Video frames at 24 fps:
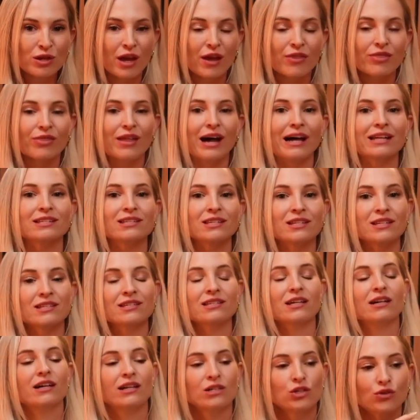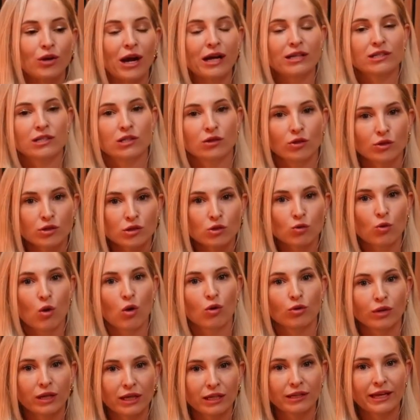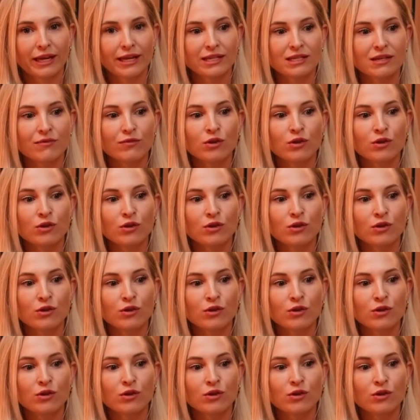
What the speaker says: and that's going to start attracting those quality leads.